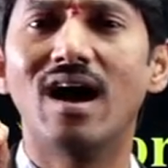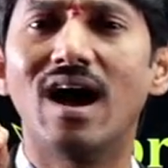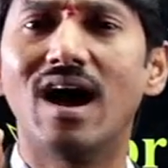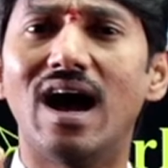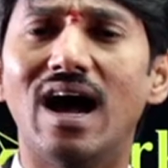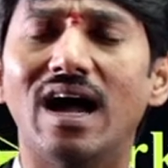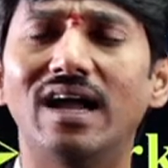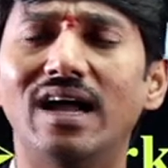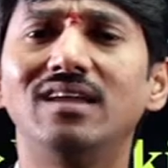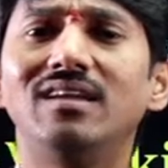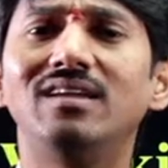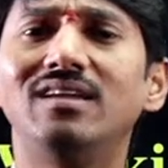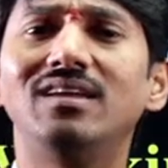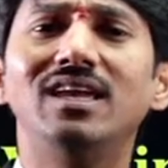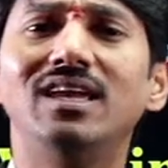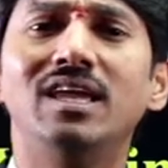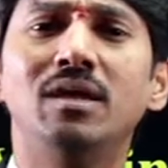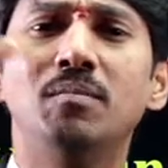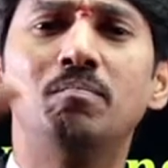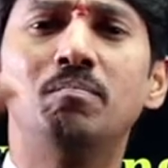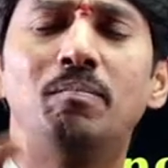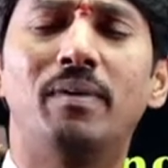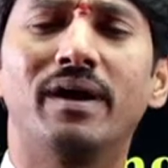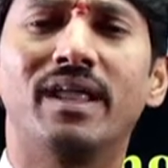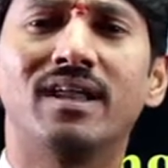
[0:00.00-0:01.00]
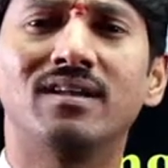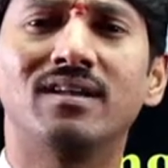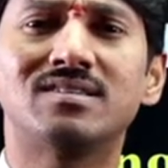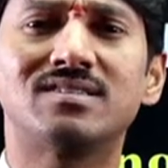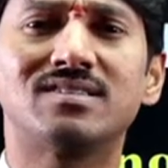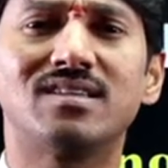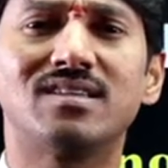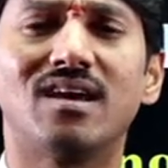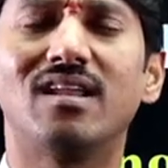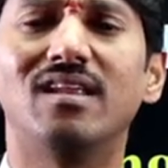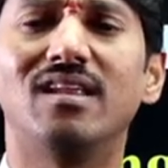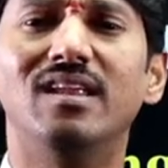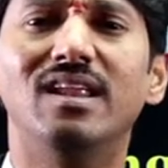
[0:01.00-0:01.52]
high
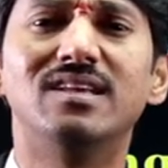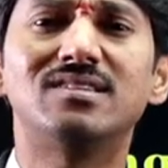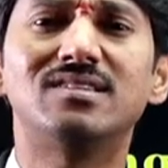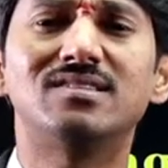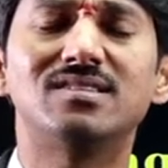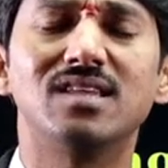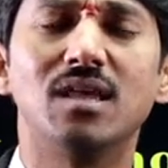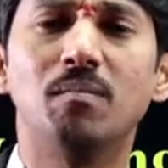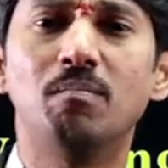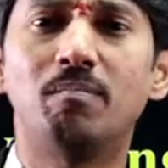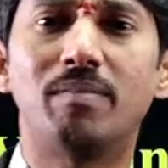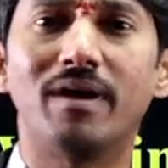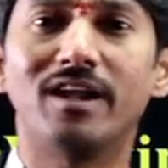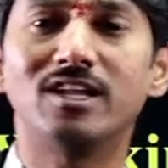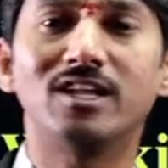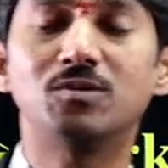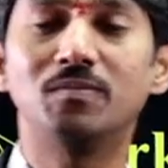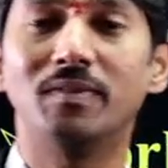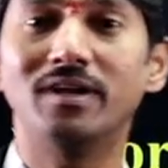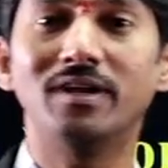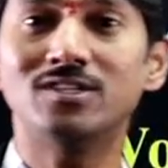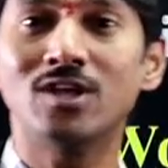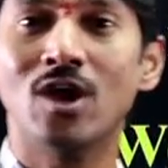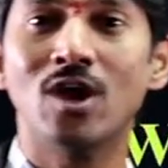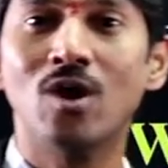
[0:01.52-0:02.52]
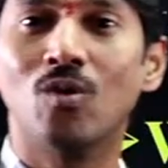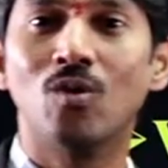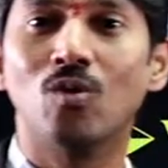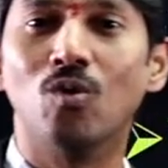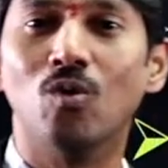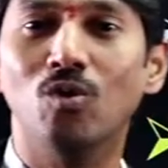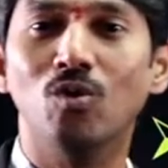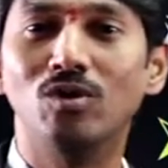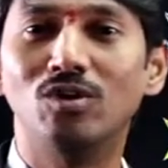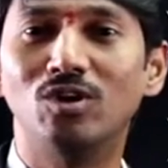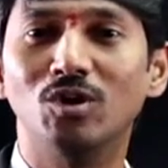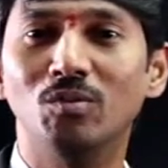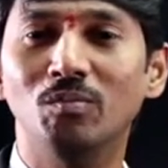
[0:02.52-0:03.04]
impedance or less impedance means
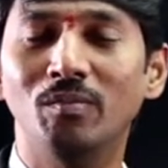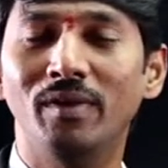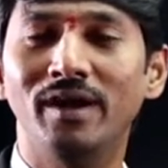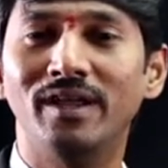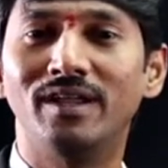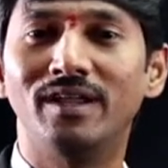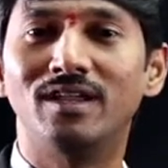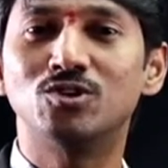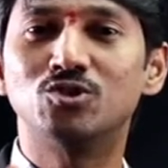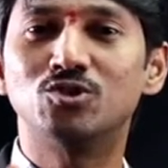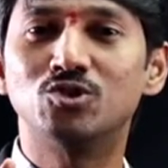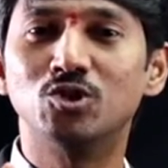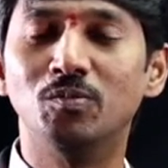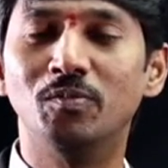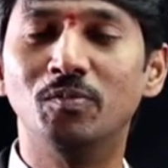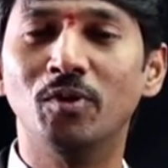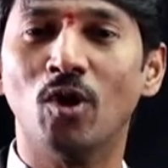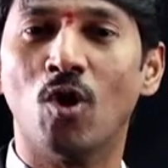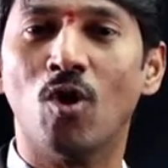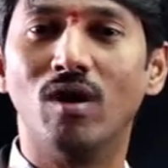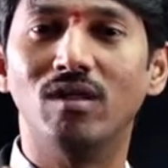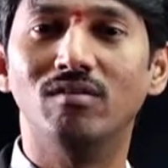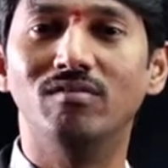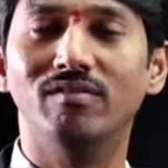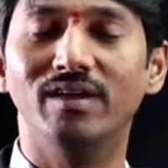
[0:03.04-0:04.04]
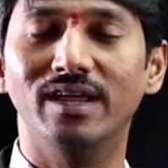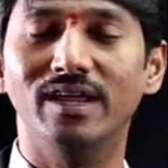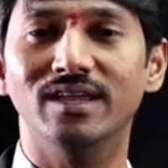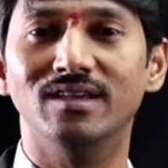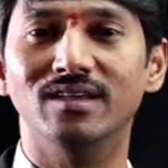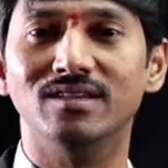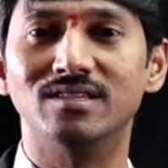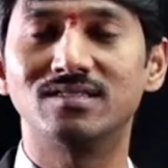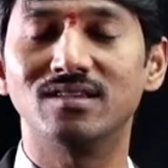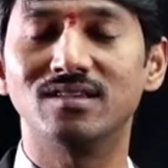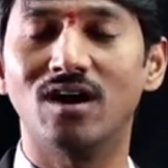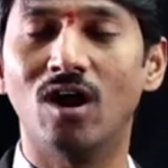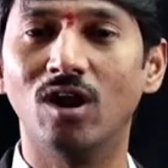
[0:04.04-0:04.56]
voltmeter should be
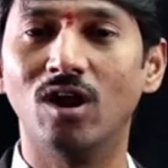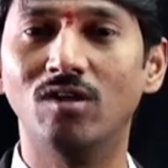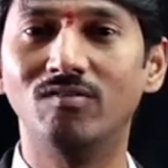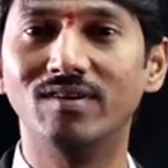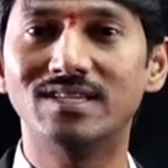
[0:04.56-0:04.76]
always